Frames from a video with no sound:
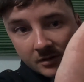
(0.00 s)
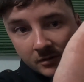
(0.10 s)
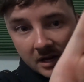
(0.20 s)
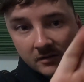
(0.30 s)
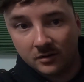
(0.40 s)

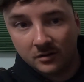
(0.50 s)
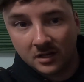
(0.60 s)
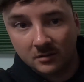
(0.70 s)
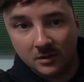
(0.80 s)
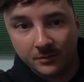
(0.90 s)
or have the
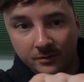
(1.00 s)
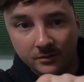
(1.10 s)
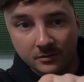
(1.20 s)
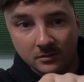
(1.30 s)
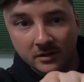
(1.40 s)
hook come up
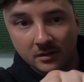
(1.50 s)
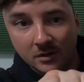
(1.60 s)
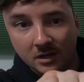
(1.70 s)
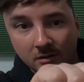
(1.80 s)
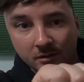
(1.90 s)
through their
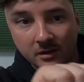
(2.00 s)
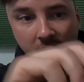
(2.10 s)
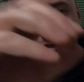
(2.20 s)
mouth,